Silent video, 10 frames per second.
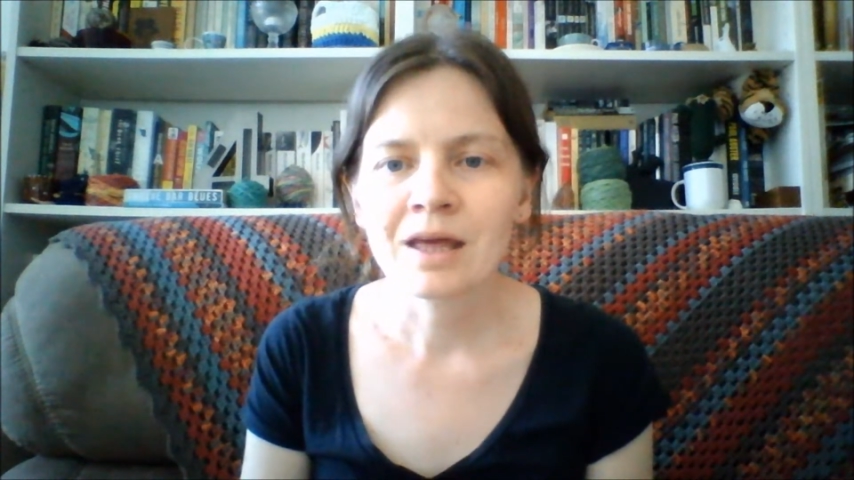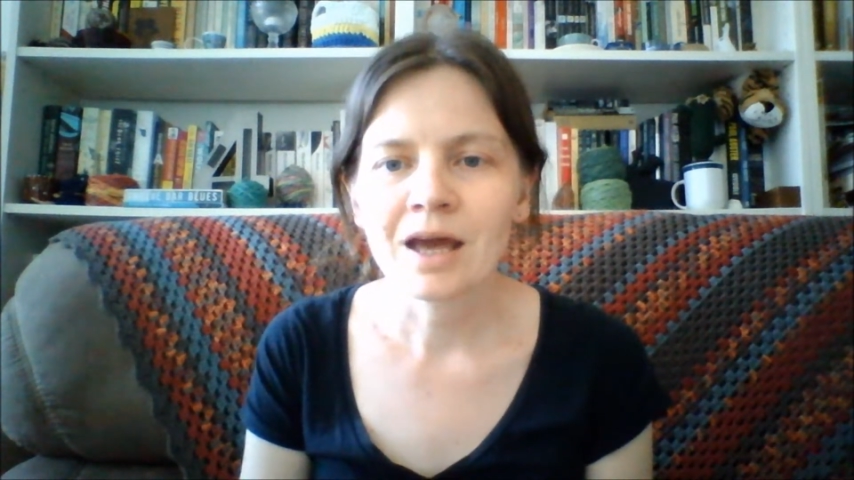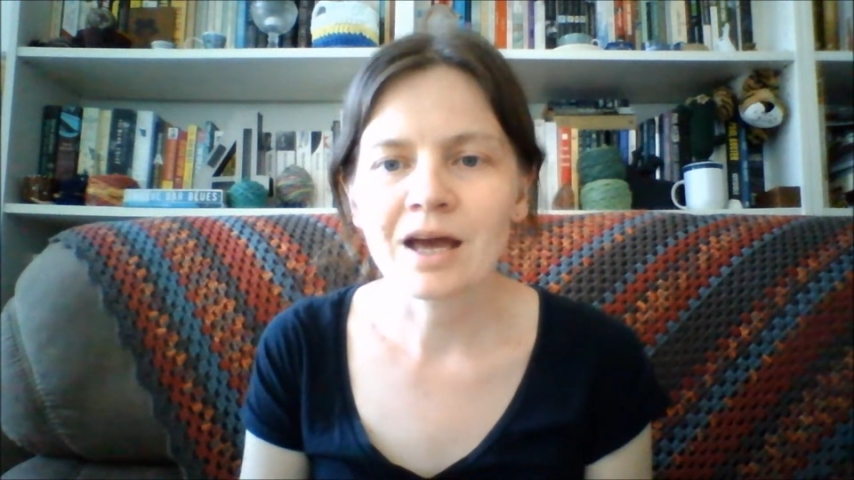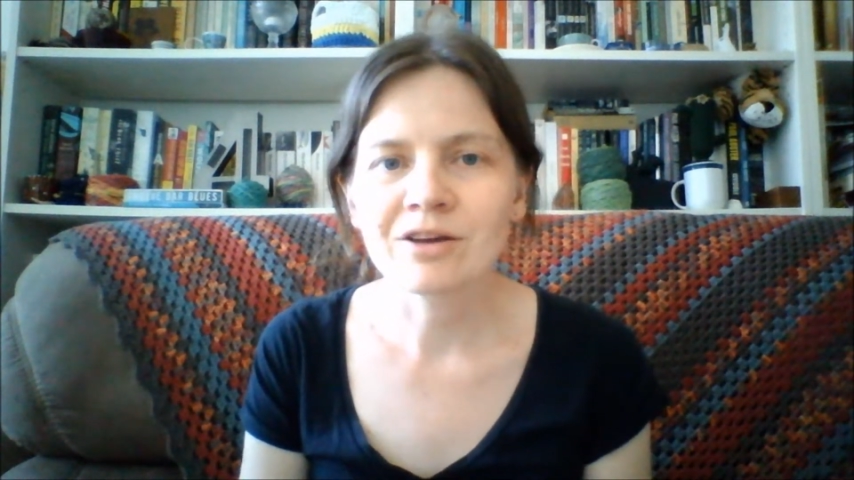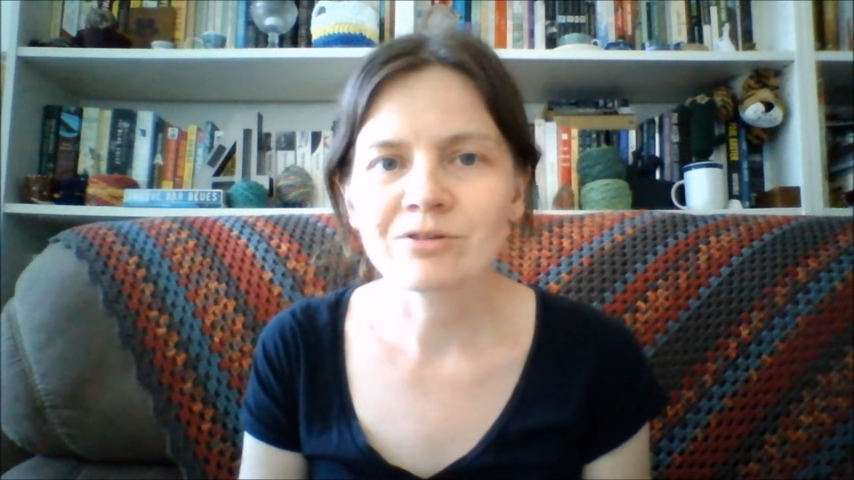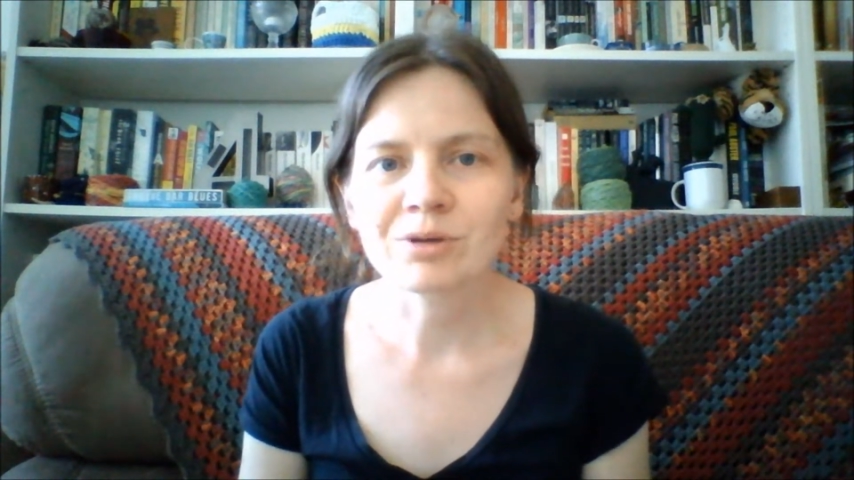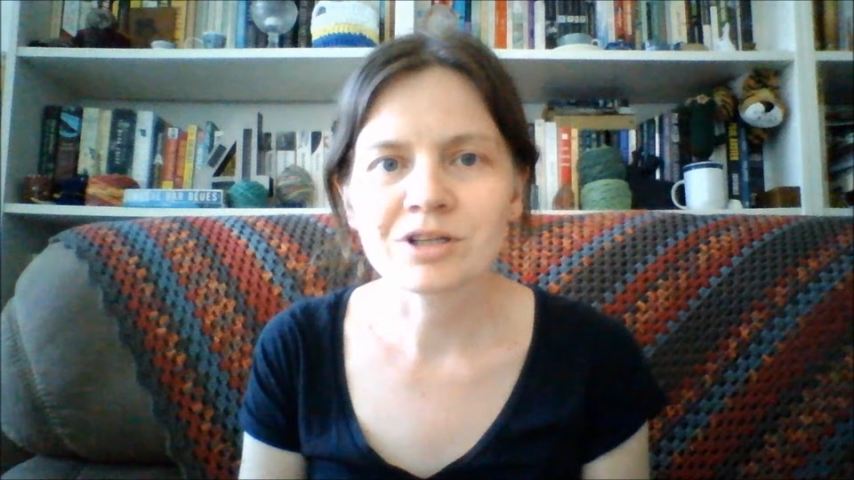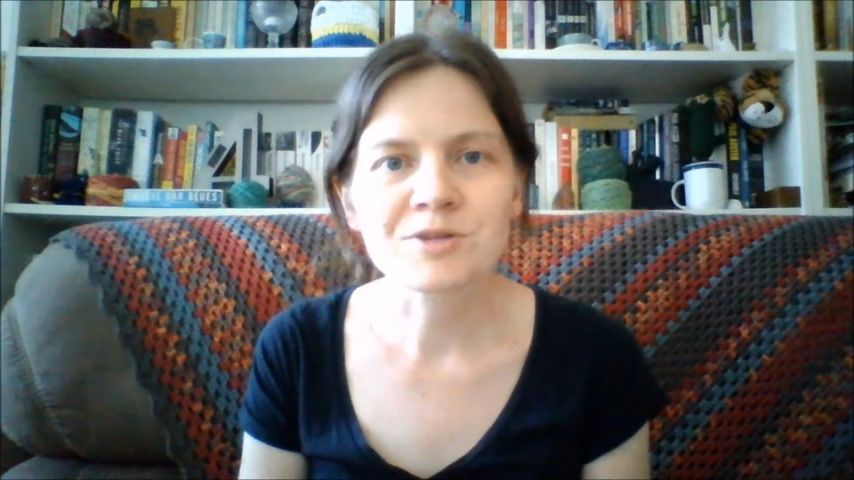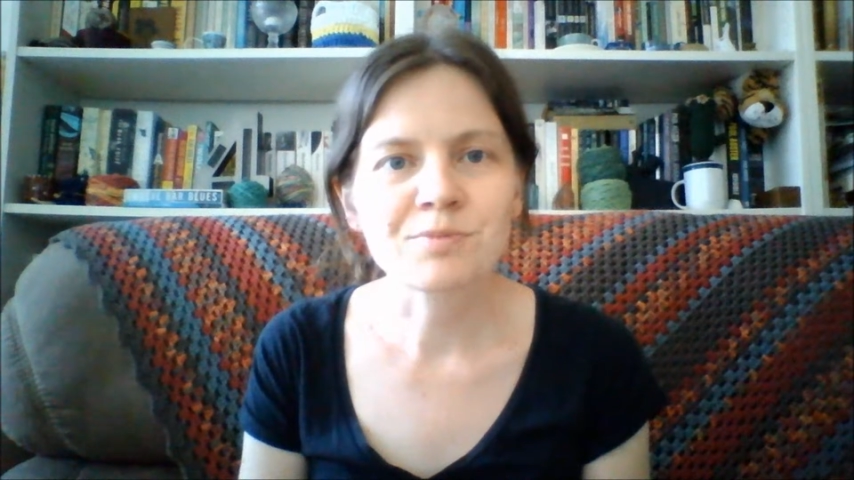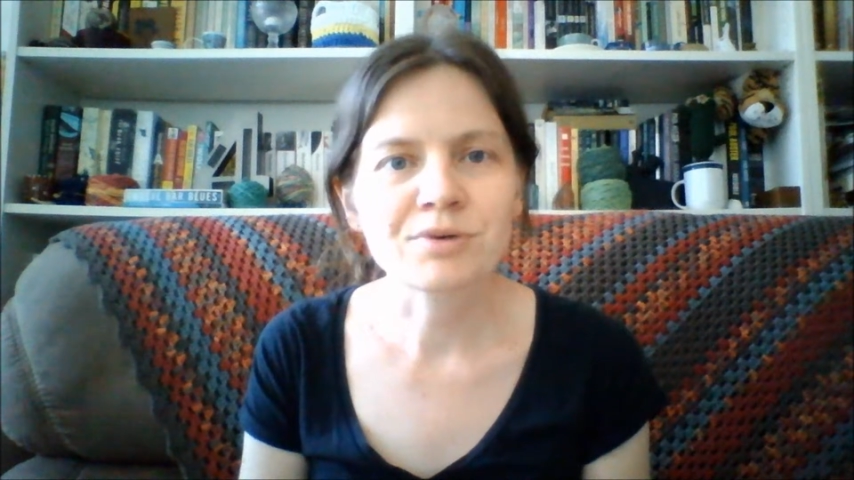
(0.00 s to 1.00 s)
as well
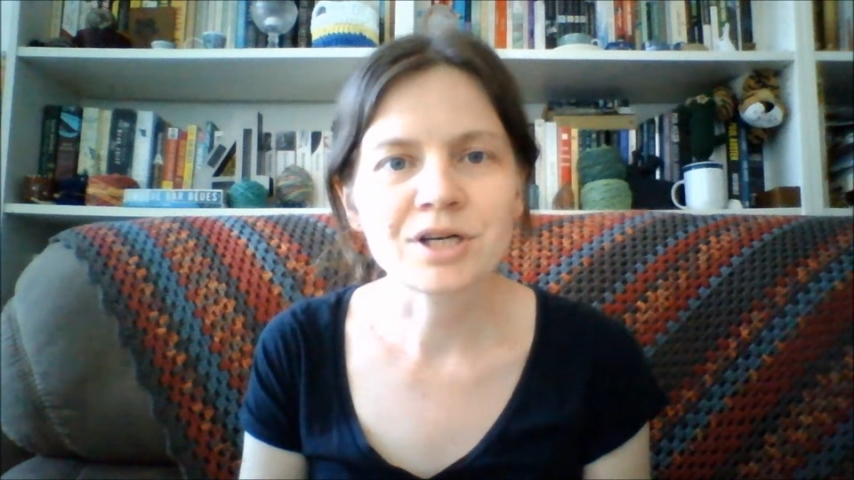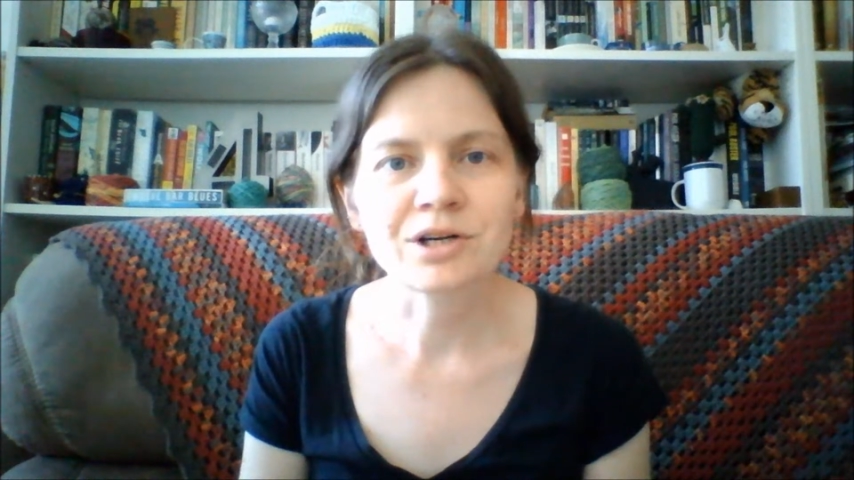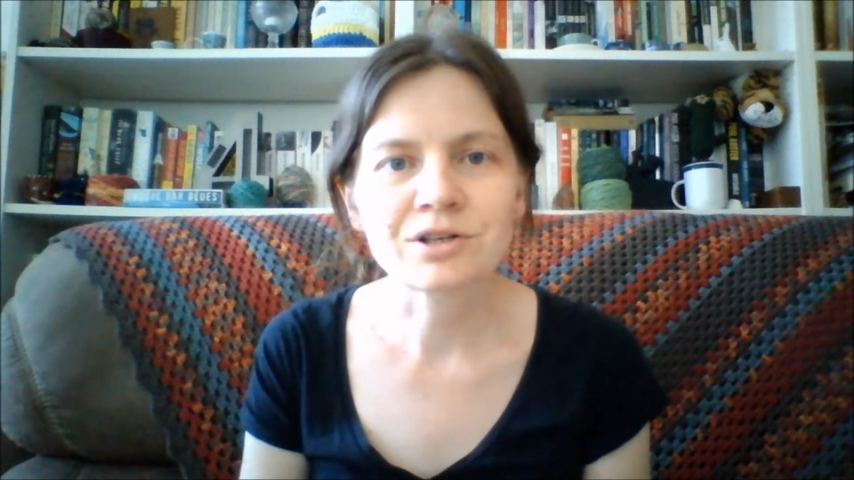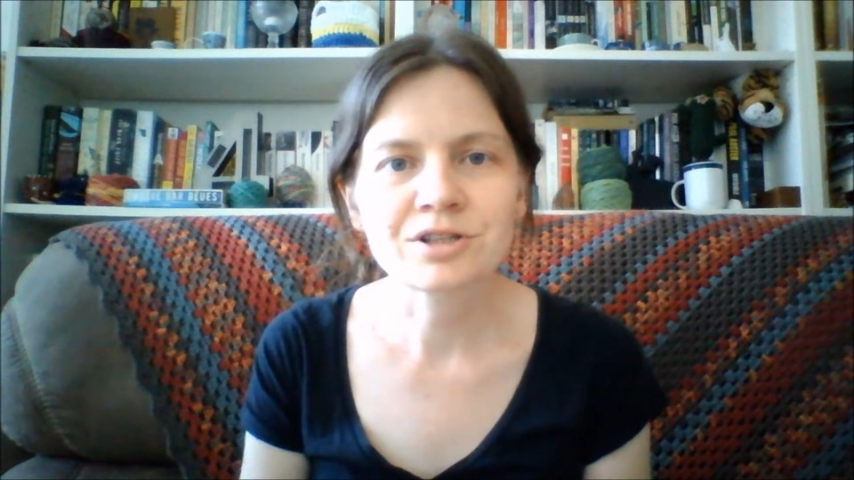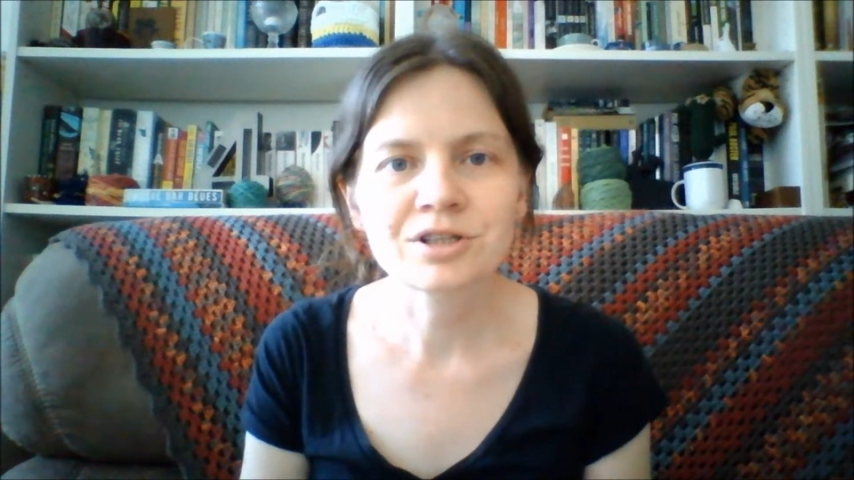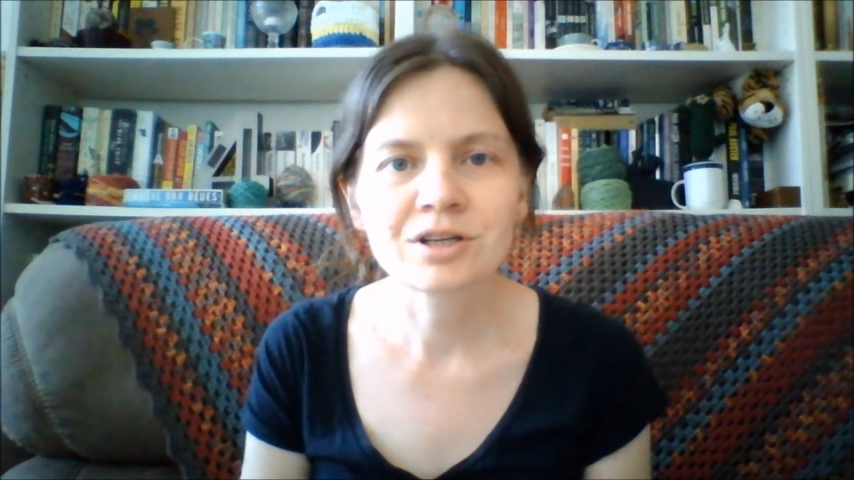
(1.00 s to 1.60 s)
as brioche.